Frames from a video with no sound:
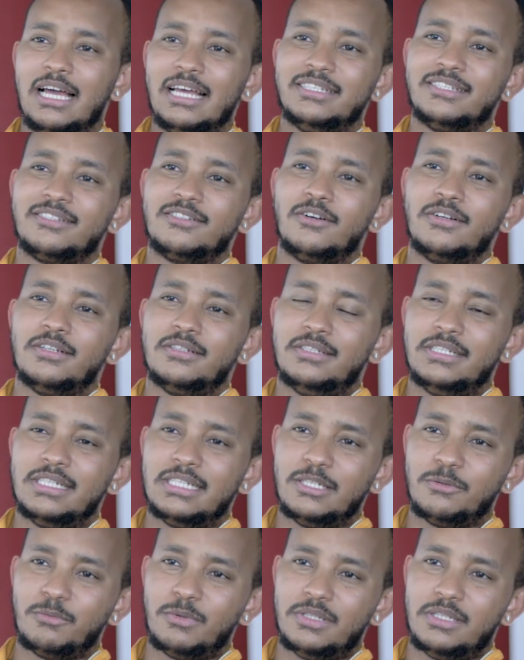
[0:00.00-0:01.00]
I started
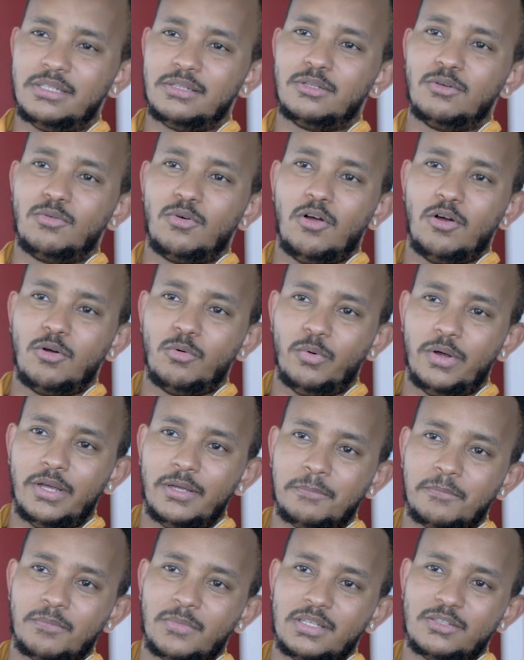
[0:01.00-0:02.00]
dealing with it the wrong
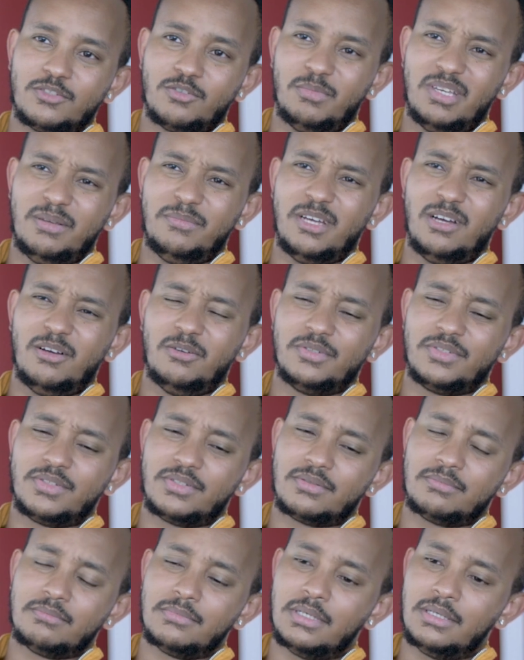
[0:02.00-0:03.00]
way. So maybe
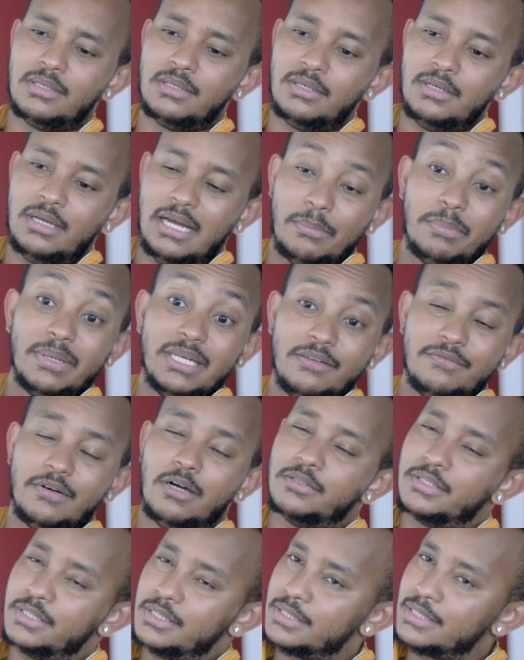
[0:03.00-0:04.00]
I believe I
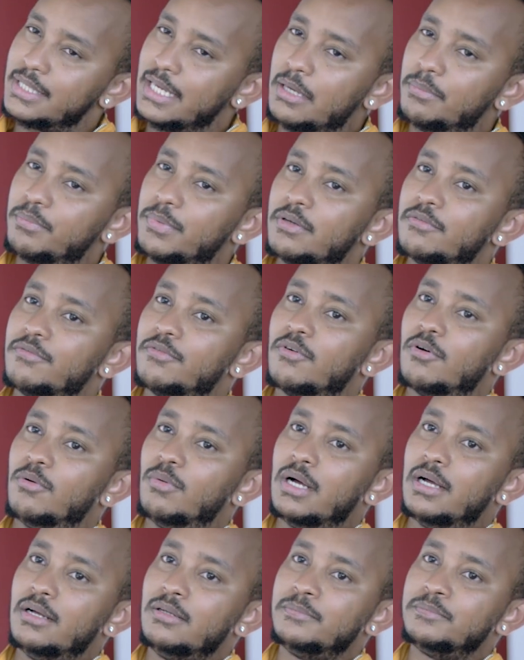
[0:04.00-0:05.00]
was escaping for a
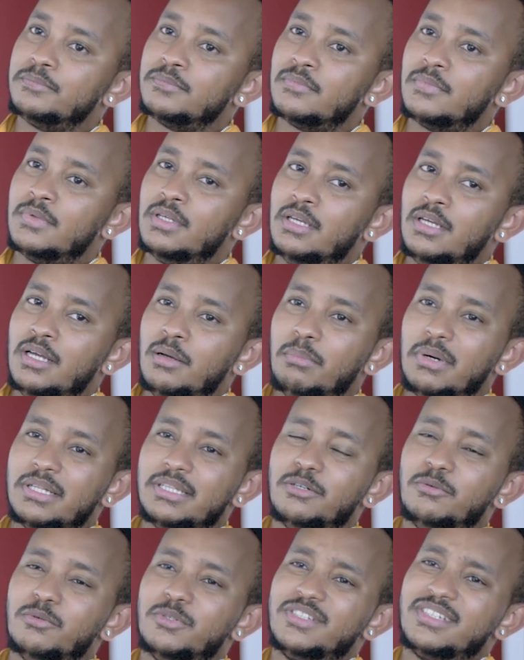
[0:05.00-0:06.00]
while, but
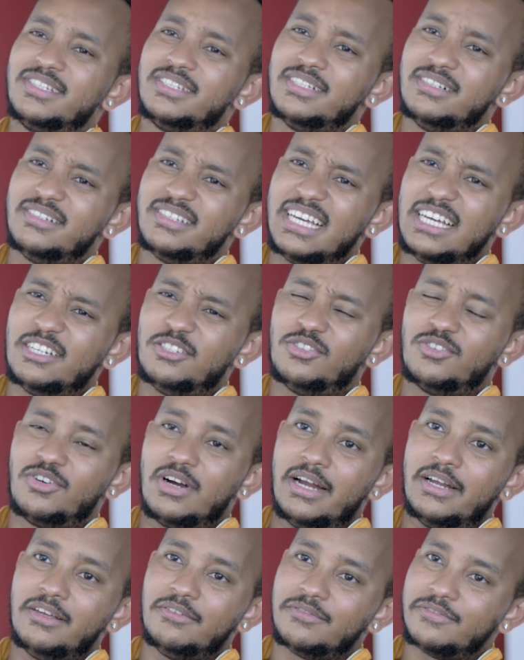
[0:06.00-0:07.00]
there was still that
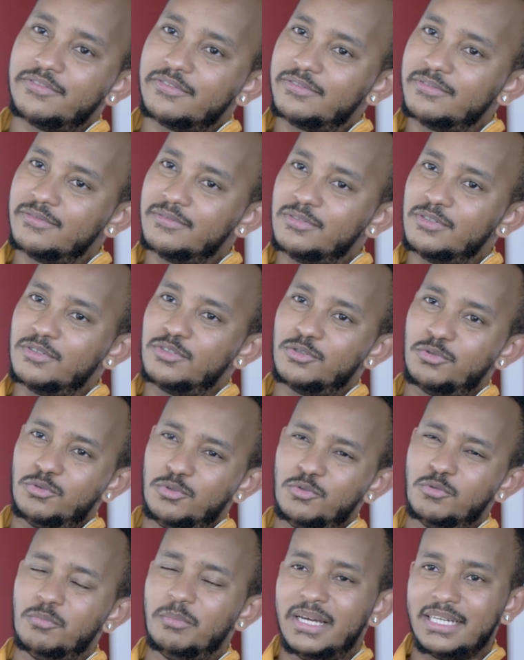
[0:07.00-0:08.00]
drive to
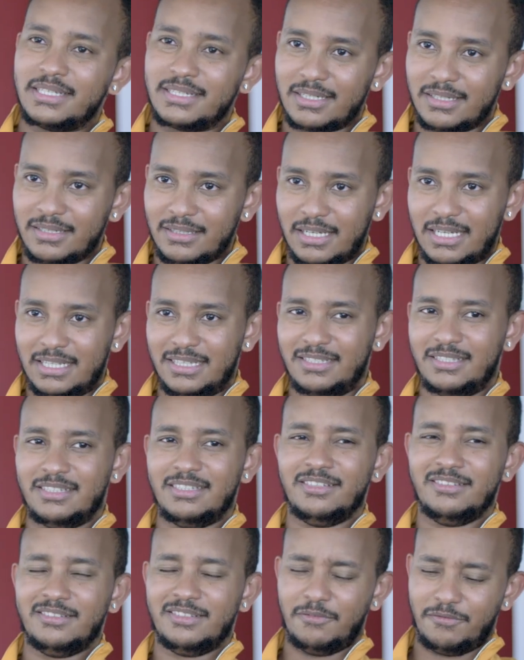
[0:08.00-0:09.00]
do better, and
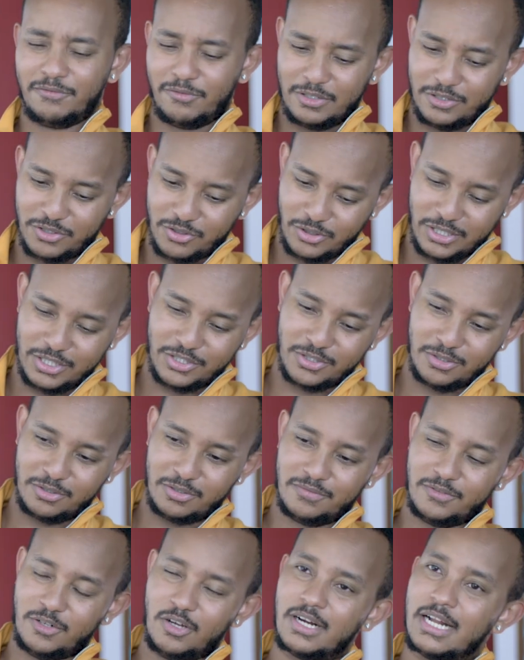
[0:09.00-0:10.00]
the frustration
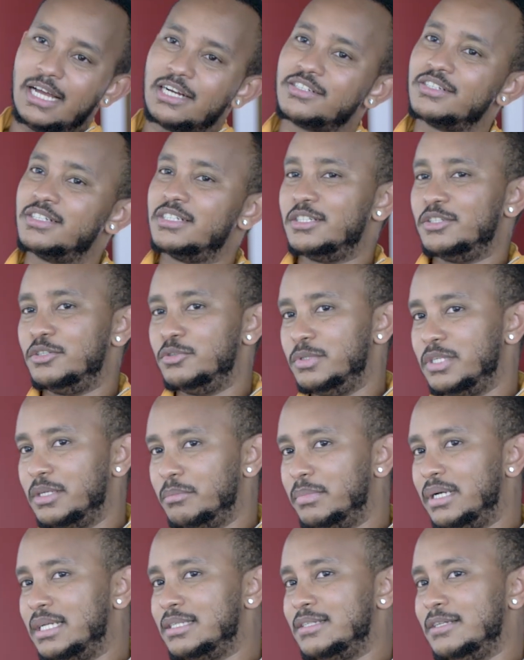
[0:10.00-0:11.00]
of not actually
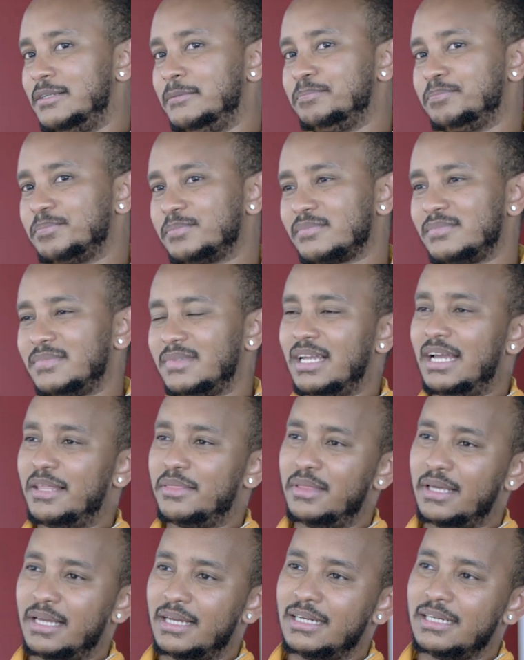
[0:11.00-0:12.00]
doing better, I
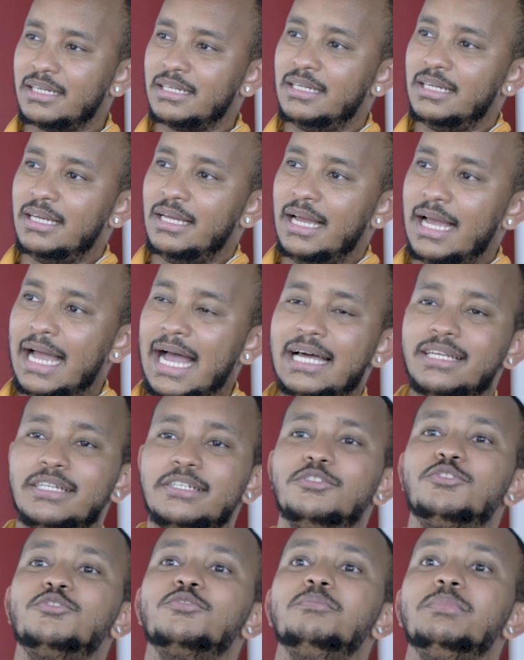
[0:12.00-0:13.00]
think,
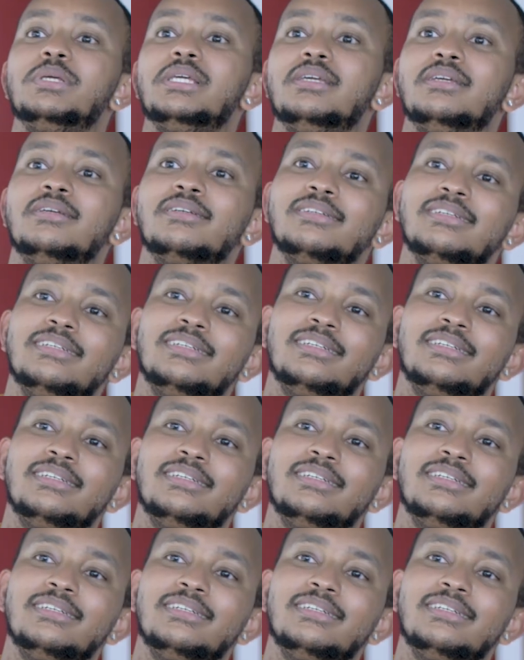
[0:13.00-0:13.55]
added to me